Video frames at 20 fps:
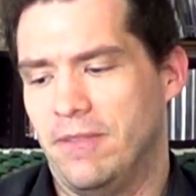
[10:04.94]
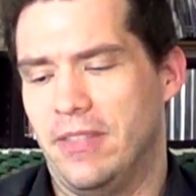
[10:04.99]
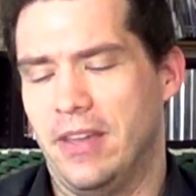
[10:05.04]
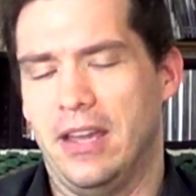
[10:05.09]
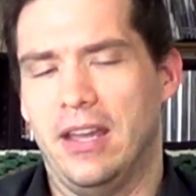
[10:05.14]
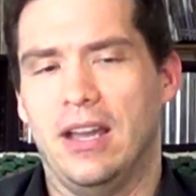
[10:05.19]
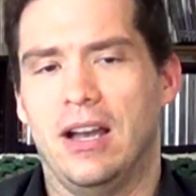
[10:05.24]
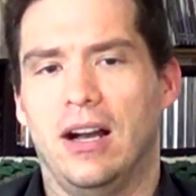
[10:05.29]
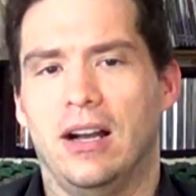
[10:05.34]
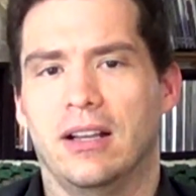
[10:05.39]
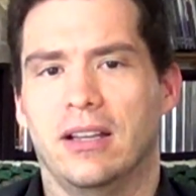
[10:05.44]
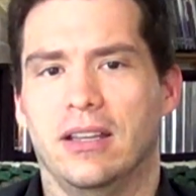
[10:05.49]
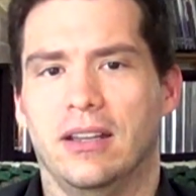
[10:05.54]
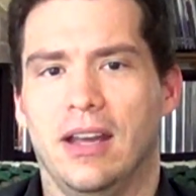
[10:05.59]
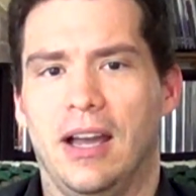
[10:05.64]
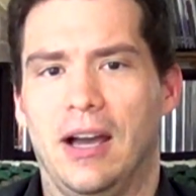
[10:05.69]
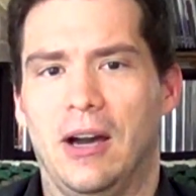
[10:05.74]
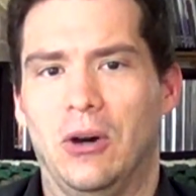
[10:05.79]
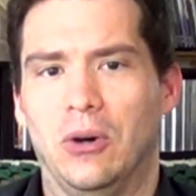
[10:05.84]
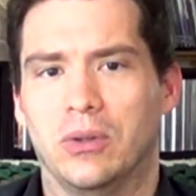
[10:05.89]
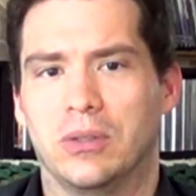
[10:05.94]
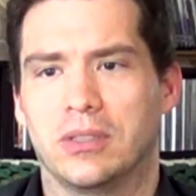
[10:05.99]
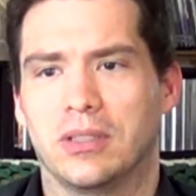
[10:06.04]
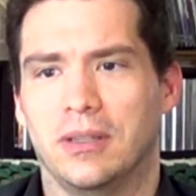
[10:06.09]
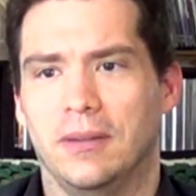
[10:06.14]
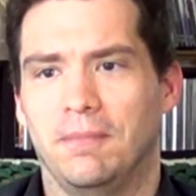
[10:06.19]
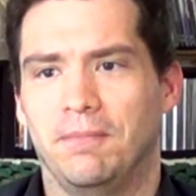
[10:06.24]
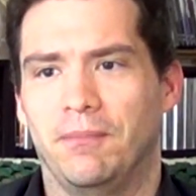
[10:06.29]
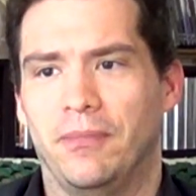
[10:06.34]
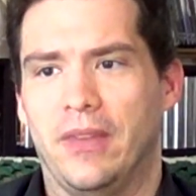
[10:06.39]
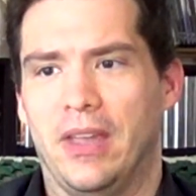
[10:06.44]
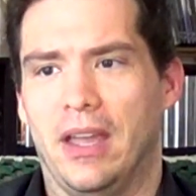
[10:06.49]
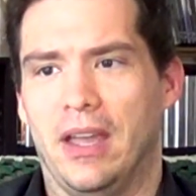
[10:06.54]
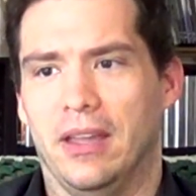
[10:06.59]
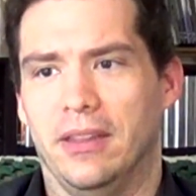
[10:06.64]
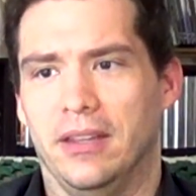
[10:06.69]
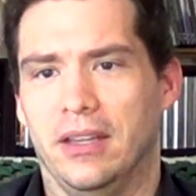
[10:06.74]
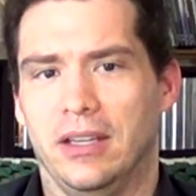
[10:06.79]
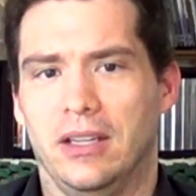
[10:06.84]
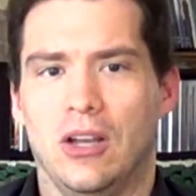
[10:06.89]
they hug it out
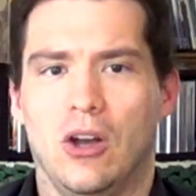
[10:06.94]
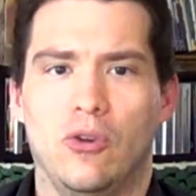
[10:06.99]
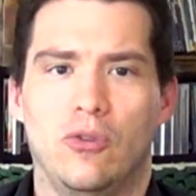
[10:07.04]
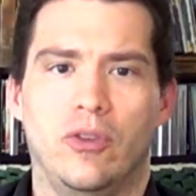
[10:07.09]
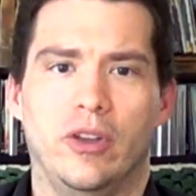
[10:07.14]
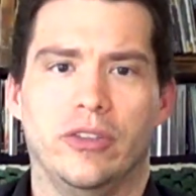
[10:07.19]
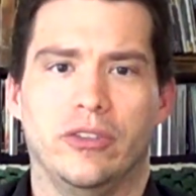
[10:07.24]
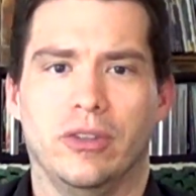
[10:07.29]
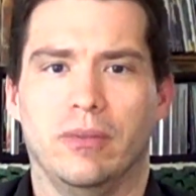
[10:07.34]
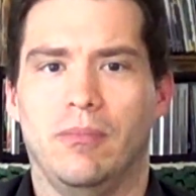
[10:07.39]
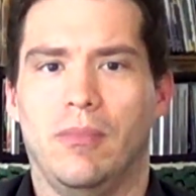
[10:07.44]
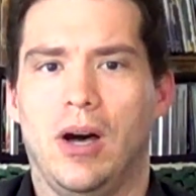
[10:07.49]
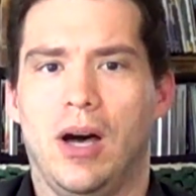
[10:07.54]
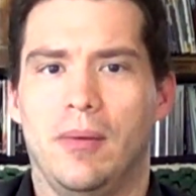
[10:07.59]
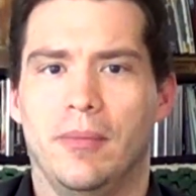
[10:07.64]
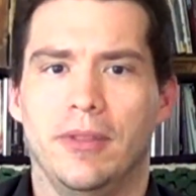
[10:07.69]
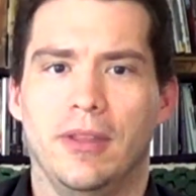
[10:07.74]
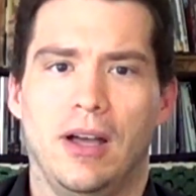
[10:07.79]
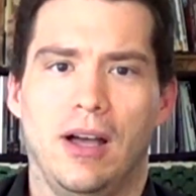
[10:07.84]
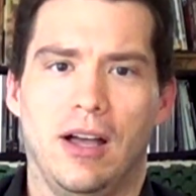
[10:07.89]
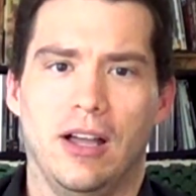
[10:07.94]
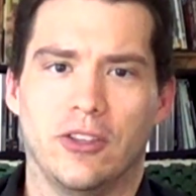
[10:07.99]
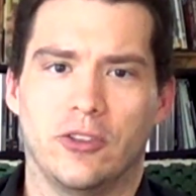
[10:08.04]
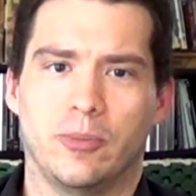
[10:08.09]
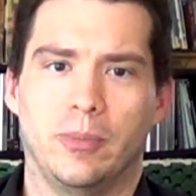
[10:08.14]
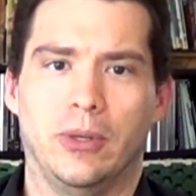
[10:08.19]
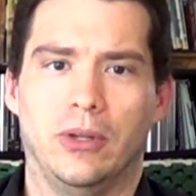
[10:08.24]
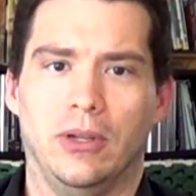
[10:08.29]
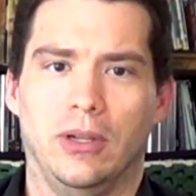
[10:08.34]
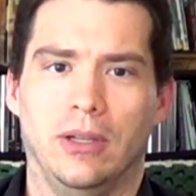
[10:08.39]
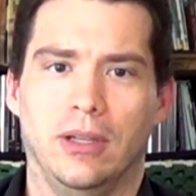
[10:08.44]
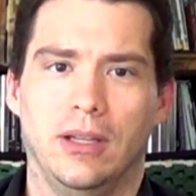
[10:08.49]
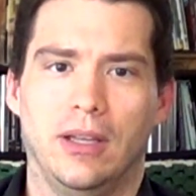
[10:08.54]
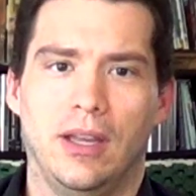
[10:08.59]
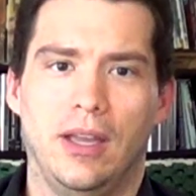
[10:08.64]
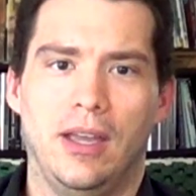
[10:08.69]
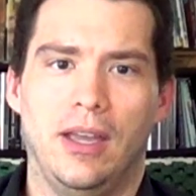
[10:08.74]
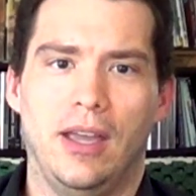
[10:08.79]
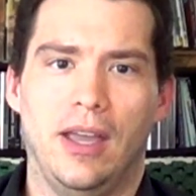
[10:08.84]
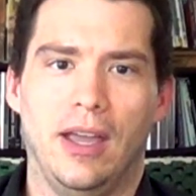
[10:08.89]
and they go visit mom in the hospital
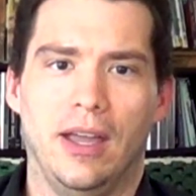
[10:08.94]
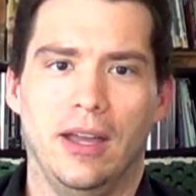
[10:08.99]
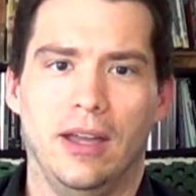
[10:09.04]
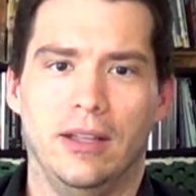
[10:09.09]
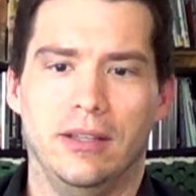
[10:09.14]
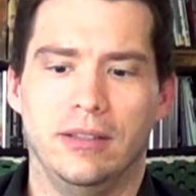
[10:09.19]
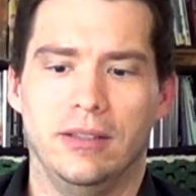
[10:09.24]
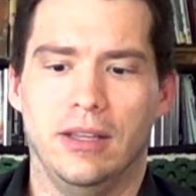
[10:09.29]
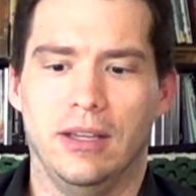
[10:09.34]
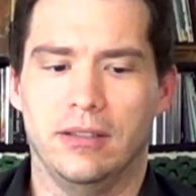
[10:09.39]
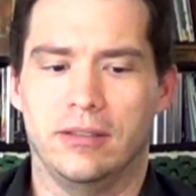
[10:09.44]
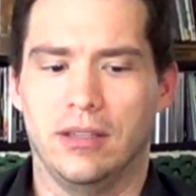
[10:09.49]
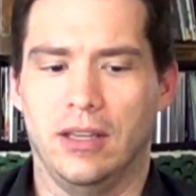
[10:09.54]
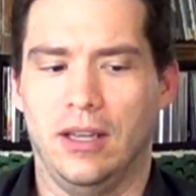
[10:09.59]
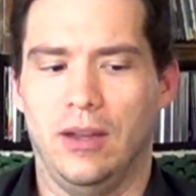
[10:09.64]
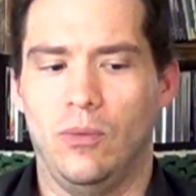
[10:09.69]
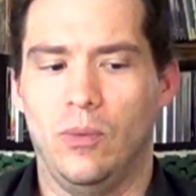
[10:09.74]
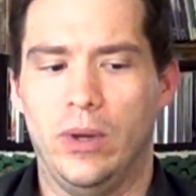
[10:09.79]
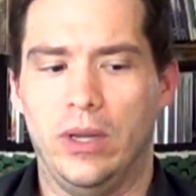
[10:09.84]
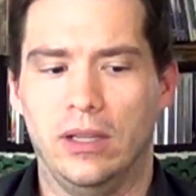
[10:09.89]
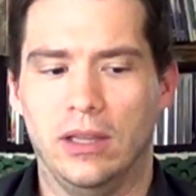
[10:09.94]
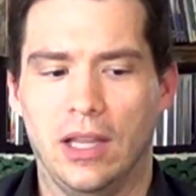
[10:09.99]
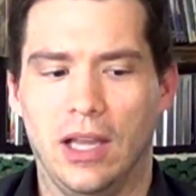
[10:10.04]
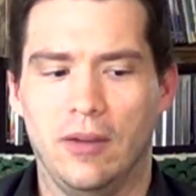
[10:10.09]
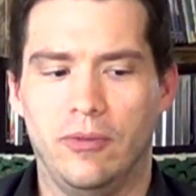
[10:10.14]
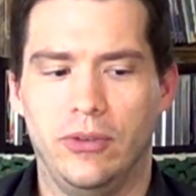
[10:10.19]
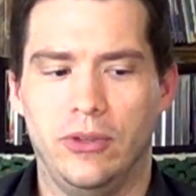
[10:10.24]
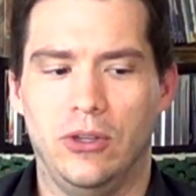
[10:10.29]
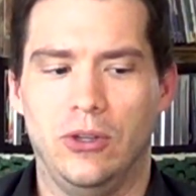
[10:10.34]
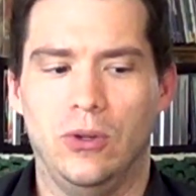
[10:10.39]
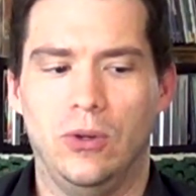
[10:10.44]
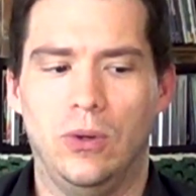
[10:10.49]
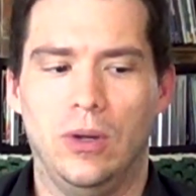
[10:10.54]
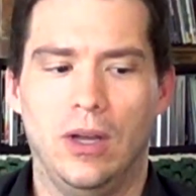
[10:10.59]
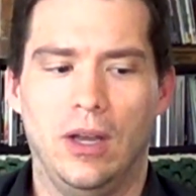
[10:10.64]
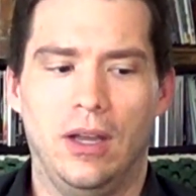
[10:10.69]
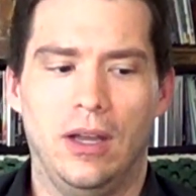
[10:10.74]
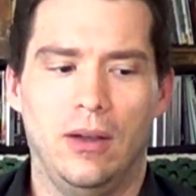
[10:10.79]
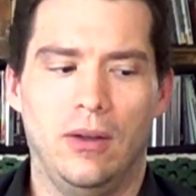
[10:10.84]
and they say, We love you.